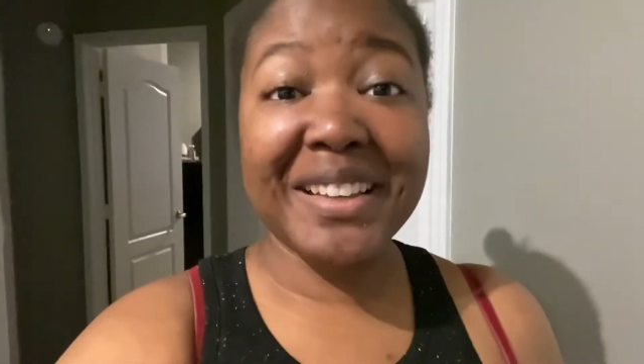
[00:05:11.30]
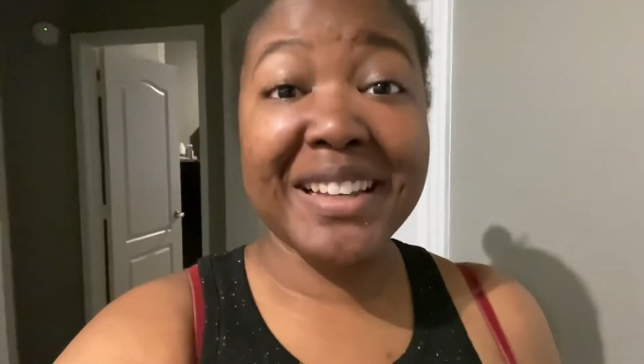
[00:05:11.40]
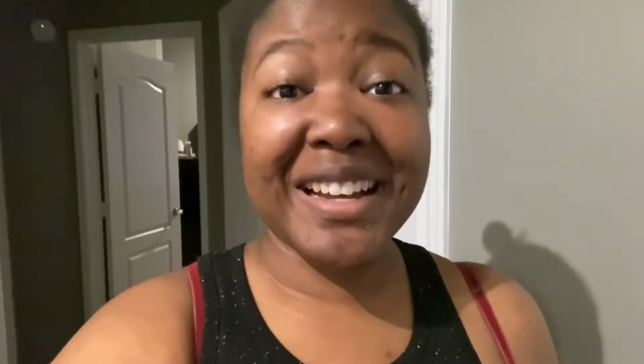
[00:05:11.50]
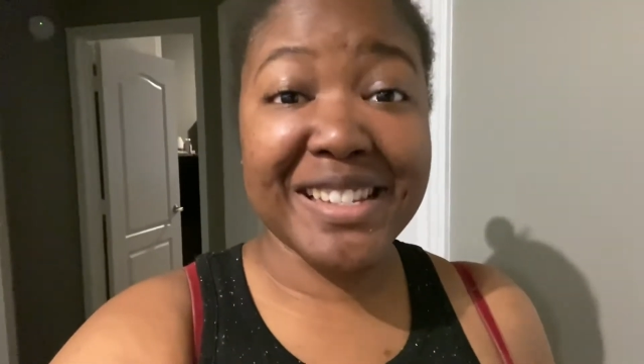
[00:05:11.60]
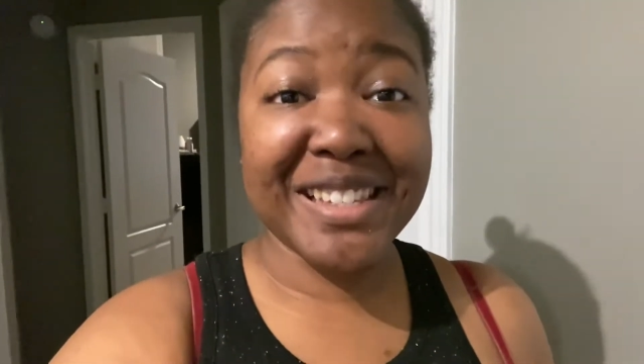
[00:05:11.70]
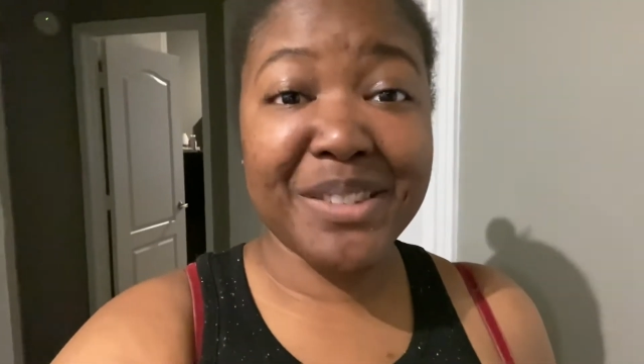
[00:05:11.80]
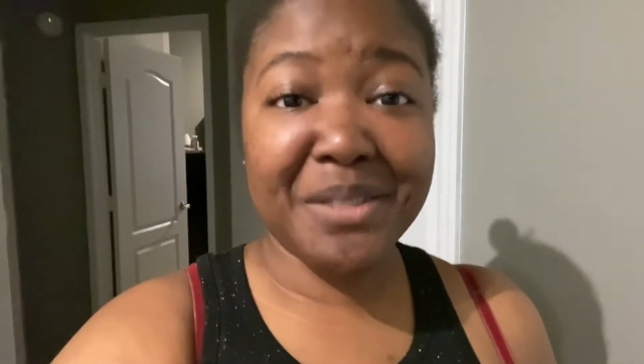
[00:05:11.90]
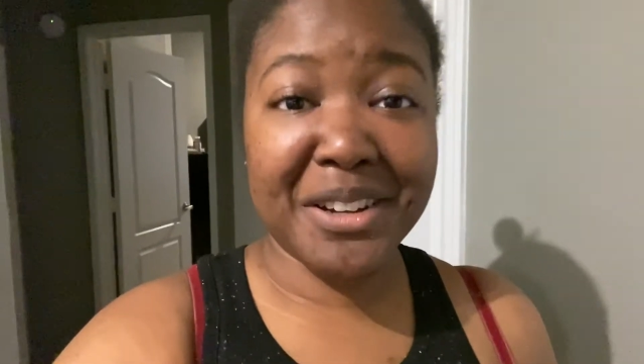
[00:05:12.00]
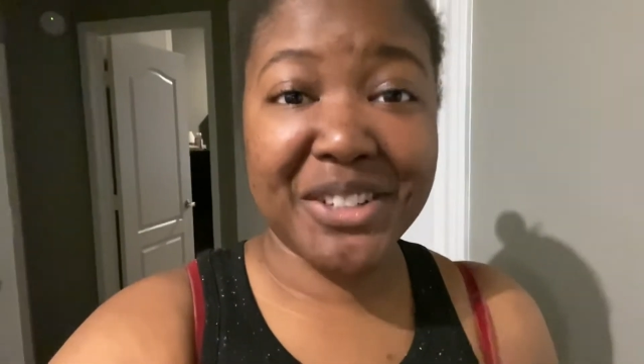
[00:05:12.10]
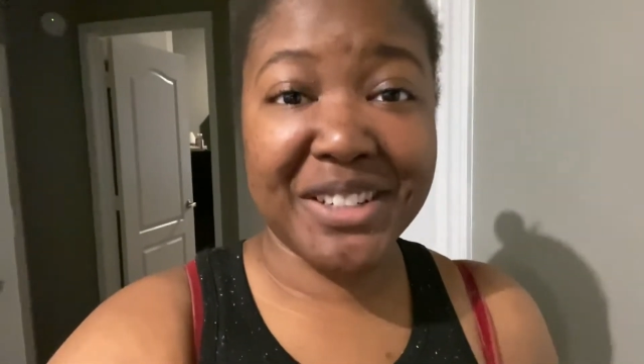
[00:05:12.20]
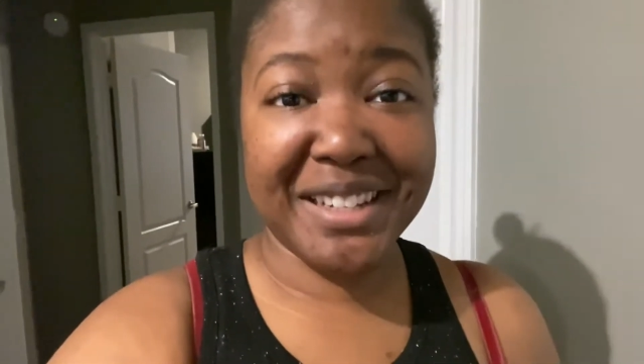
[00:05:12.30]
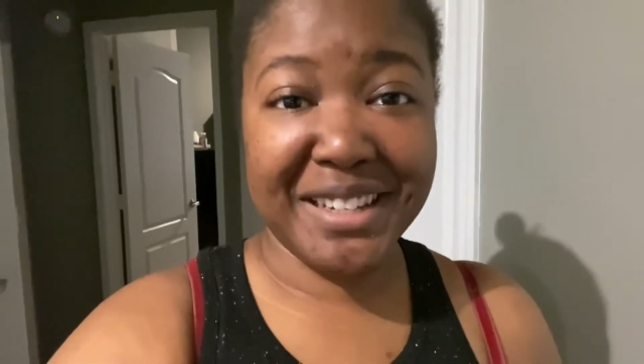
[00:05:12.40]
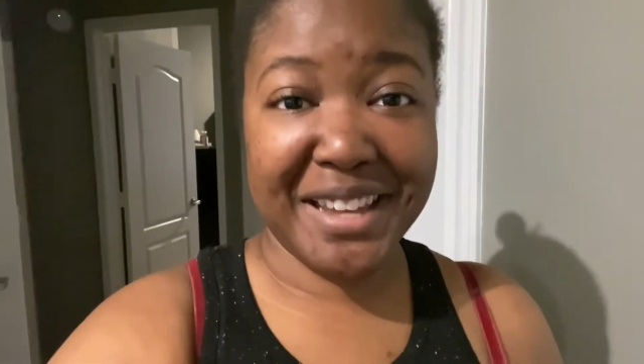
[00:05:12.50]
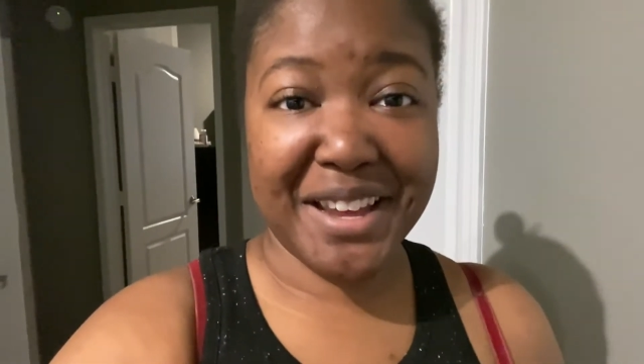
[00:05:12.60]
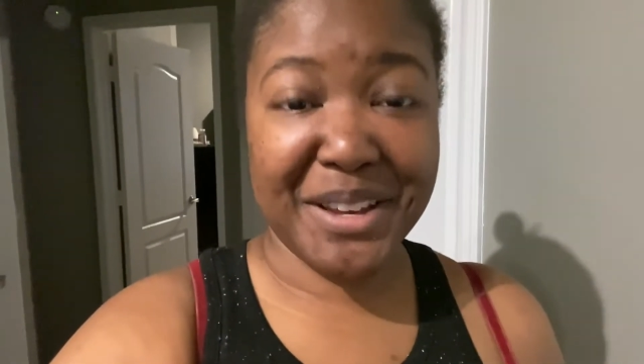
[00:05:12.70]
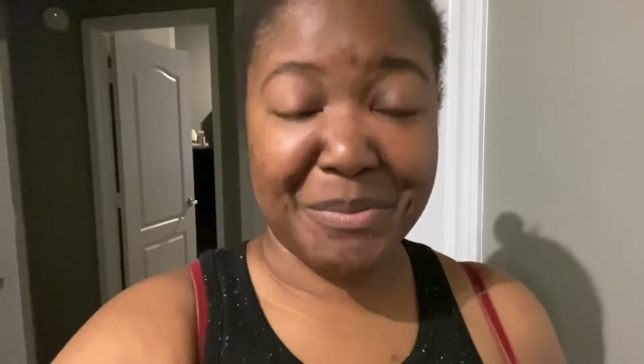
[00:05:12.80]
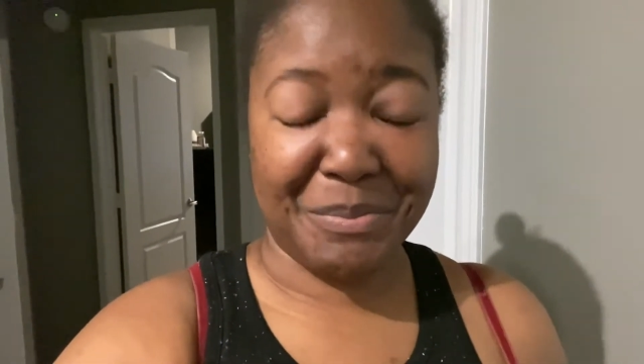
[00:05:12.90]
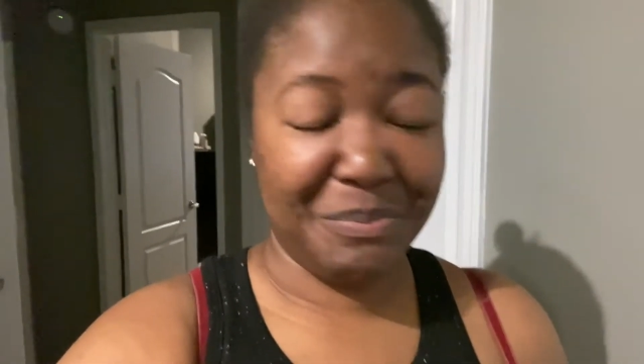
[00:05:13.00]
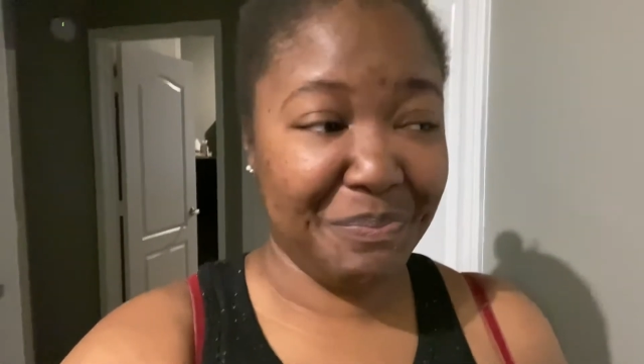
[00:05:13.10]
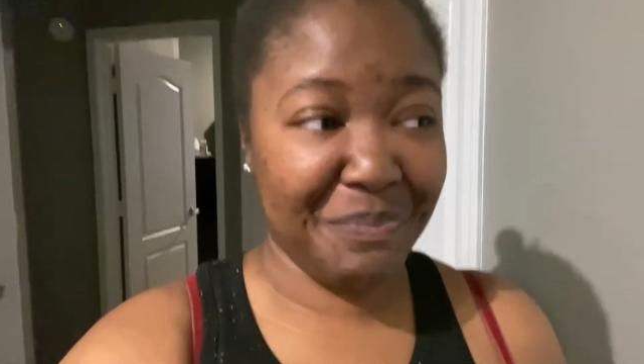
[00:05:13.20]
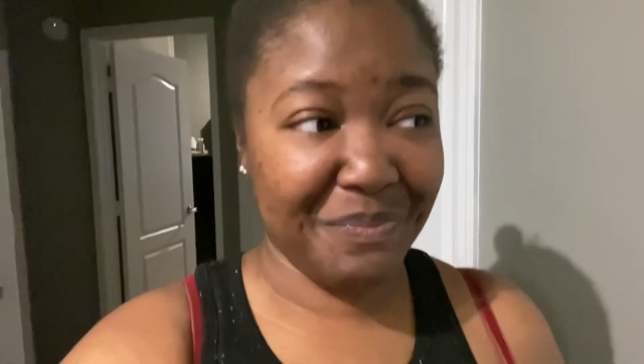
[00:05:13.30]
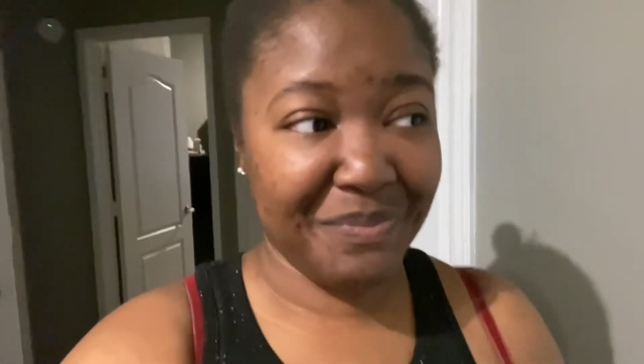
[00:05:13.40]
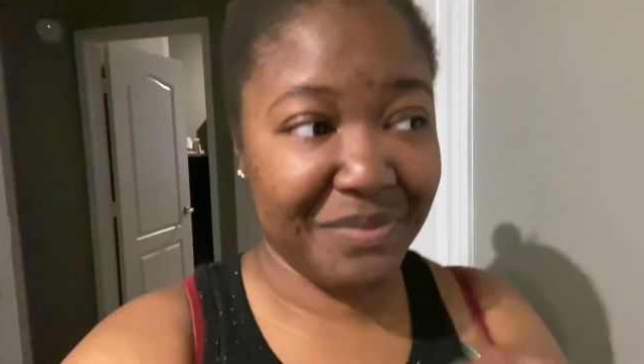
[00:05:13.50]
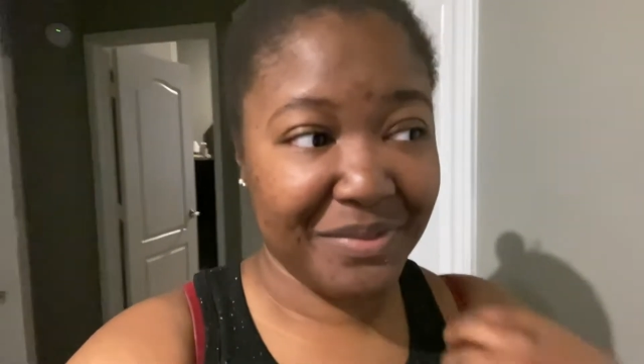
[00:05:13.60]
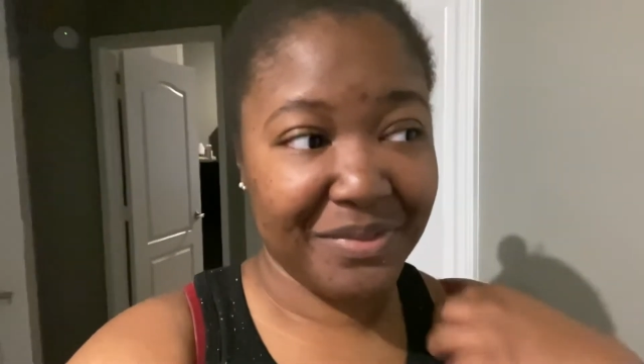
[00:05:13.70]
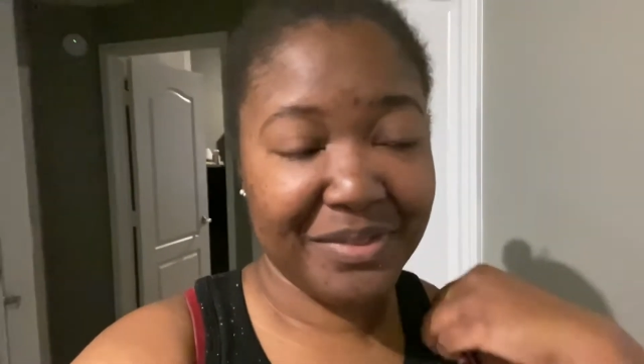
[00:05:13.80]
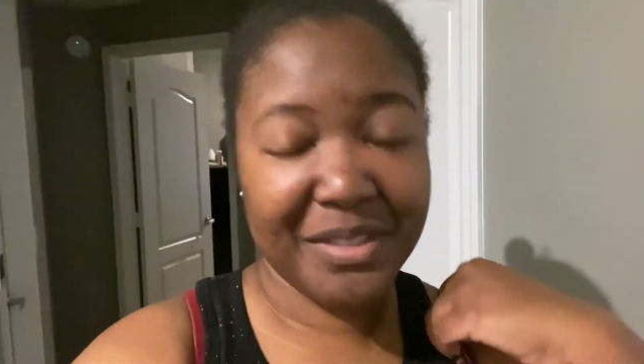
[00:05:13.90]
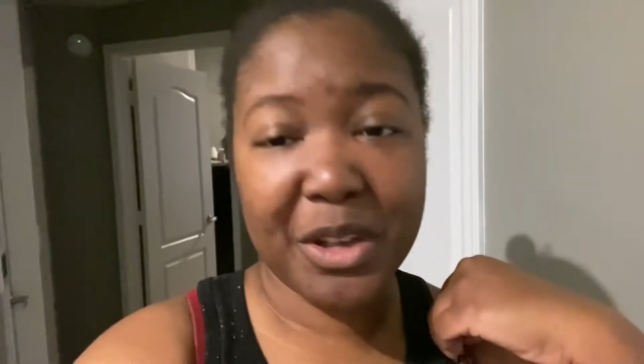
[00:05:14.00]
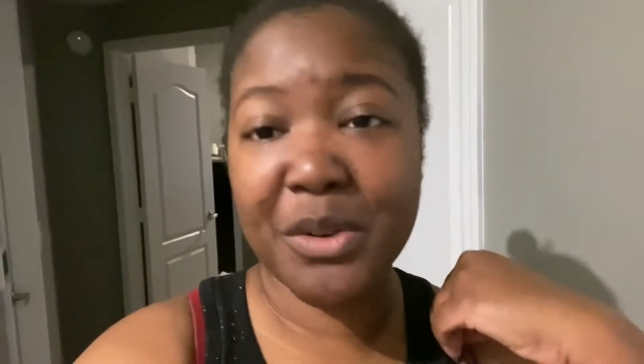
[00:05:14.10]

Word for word: guys, he's watching the game. Oh,